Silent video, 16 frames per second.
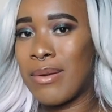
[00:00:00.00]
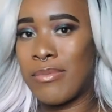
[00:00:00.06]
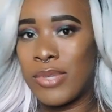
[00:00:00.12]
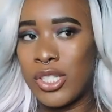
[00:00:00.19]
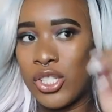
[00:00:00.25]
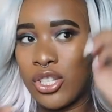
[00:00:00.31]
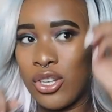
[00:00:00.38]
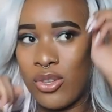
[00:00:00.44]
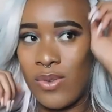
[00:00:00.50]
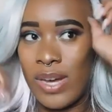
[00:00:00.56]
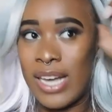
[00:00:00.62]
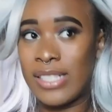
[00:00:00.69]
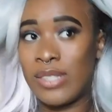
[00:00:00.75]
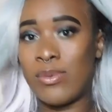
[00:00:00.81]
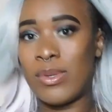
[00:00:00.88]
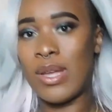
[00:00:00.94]
I'm going to show you
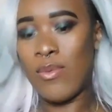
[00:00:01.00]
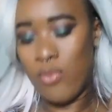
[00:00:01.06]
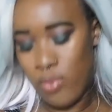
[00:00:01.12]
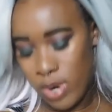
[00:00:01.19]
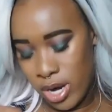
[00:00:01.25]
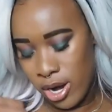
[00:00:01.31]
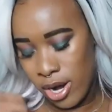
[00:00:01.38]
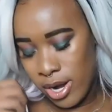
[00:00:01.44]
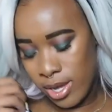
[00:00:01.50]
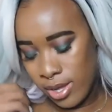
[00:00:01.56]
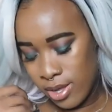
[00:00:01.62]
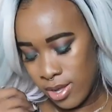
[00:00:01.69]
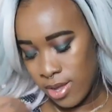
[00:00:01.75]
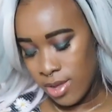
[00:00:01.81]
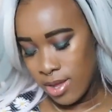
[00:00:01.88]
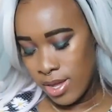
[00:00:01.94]
guys what I'm wearing.
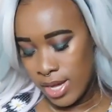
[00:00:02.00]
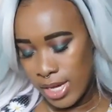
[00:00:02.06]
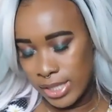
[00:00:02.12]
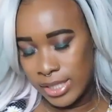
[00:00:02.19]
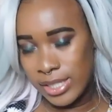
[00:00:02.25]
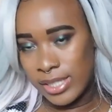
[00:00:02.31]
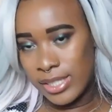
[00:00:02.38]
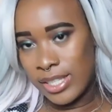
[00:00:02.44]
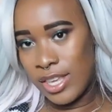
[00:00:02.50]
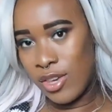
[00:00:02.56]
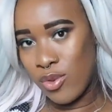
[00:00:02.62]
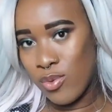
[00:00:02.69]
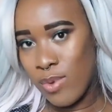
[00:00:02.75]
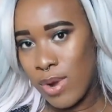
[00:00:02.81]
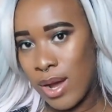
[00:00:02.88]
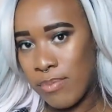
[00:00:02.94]
It's this
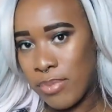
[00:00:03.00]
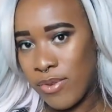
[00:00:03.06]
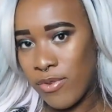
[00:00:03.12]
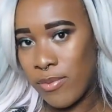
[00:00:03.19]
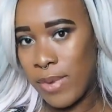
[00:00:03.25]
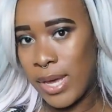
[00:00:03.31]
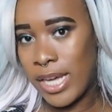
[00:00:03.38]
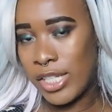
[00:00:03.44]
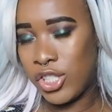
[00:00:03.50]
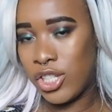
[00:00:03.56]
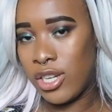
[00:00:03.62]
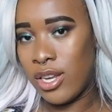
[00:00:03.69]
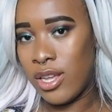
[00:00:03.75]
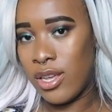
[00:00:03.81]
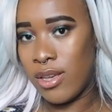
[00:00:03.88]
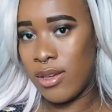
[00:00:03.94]
cute romper from
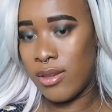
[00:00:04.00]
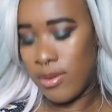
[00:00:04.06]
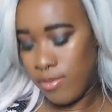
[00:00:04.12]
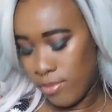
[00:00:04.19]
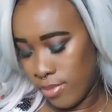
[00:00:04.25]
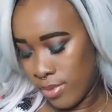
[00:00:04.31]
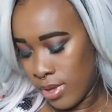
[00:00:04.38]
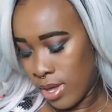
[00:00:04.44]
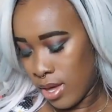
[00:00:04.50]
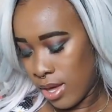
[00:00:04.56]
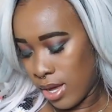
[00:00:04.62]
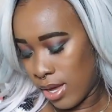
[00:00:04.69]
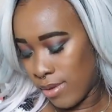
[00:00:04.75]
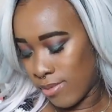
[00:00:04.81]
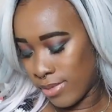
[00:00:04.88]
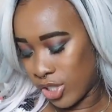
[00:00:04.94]
H&M.
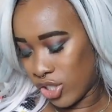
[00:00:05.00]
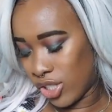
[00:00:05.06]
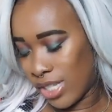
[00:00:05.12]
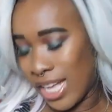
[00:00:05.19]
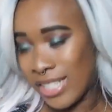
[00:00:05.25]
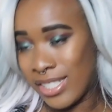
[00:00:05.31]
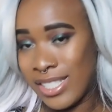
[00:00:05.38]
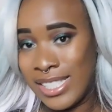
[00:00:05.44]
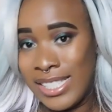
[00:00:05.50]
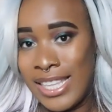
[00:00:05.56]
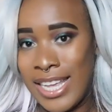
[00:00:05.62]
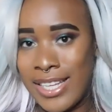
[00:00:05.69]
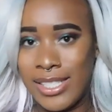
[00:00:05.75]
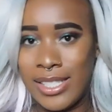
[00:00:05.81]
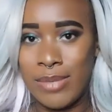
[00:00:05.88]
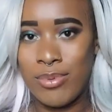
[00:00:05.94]
It just has this
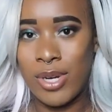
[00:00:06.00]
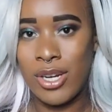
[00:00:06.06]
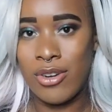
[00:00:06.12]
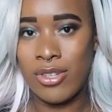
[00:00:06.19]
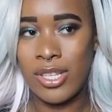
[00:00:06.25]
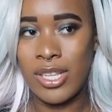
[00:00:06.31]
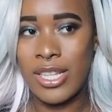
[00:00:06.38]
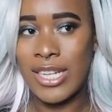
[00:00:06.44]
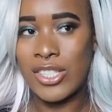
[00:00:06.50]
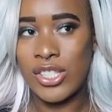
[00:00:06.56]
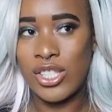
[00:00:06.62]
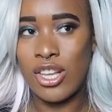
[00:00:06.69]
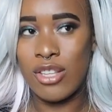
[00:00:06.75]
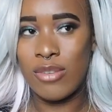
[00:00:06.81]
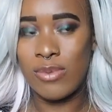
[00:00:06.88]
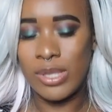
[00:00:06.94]
daisy print on it, and I just
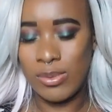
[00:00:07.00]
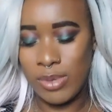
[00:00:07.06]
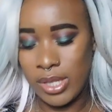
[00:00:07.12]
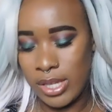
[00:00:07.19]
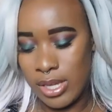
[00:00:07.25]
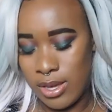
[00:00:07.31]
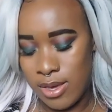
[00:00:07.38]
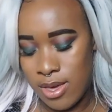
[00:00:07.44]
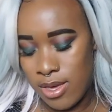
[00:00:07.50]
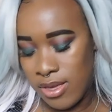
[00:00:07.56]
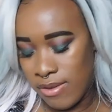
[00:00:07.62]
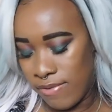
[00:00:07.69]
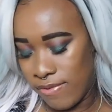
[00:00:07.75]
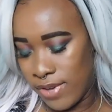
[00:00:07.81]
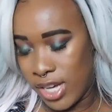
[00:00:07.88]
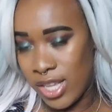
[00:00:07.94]
thought it was really
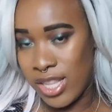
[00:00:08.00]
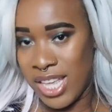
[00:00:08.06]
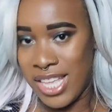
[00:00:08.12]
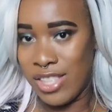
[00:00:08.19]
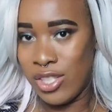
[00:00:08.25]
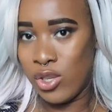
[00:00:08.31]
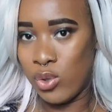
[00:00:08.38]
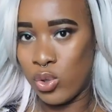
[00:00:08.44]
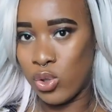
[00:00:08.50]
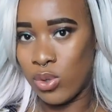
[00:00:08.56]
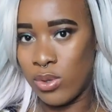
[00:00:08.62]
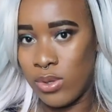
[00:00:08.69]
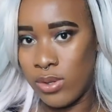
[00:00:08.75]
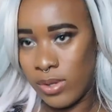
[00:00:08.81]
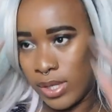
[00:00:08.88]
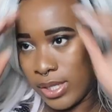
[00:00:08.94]
fun and
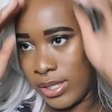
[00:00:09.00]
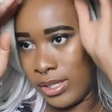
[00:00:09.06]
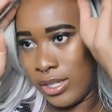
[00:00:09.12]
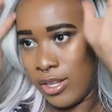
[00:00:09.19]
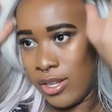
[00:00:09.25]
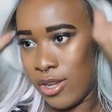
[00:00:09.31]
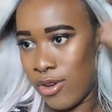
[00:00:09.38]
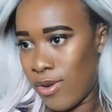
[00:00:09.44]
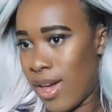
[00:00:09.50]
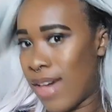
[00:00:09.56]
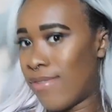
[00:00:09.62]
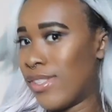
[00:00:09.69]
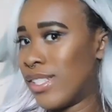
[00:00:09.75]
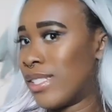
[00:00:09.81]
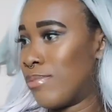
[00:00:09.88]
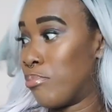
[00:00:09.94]
neutral because, you know, I
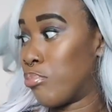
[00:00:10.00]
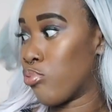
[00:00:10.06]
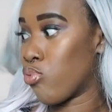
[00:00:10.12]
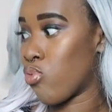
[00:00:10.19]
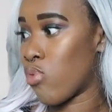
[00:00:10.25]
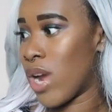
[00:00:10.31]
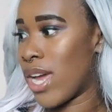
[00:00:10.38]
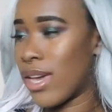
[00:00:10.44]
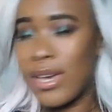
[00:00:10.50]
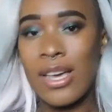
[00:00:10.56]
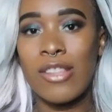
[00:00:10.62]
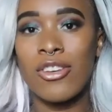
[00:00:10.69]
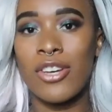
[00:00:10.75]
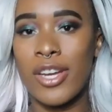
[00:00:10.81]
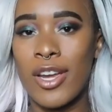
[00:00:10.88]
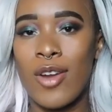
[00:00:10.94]
have this bright
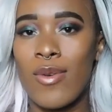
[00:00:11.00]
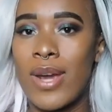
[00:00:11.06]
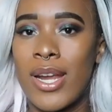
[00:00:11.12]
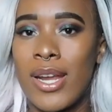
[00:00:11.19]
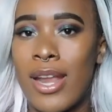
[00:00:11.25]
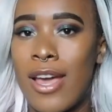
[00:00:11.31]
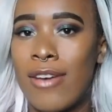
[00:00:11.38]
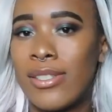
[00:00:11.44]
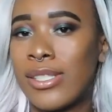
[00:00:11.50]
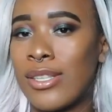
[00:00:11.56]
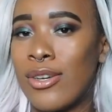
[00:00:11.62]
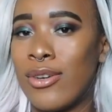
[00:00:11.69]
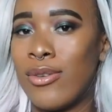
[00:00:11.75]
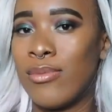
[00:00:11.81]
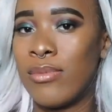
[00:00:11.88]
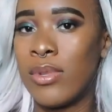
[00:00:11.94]
color here right now, so
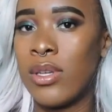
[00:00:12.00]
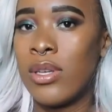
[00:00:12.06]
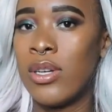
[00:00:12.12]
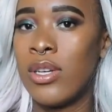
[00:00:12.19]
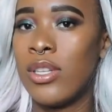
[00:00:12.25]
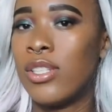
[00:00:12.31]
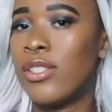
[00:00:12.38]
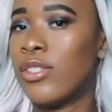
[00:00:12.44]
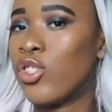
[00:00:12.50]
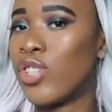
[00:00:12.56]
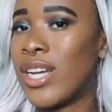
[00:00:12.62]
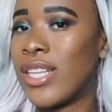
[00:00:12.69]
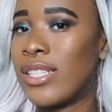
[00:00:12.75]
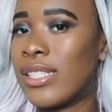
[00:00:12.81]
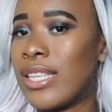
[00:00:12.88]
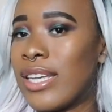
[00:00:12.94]
I'm
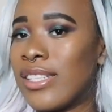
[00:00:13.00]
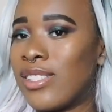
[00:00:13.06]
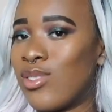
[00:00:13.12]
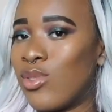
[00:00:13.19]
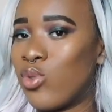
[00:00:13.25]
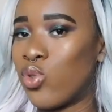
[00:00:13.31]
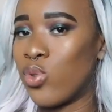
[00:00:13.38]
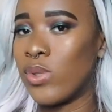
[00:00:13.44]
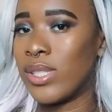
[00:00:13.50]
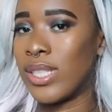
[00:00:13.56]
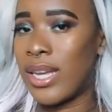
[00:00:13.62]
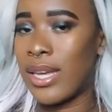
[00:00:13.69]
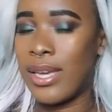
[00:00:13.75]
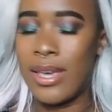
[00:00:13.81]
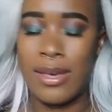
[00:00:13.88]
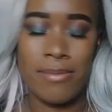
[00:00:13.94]
trying to stay as neutral as
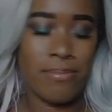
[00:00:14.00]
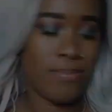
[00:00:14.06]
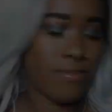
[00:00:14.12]
I can.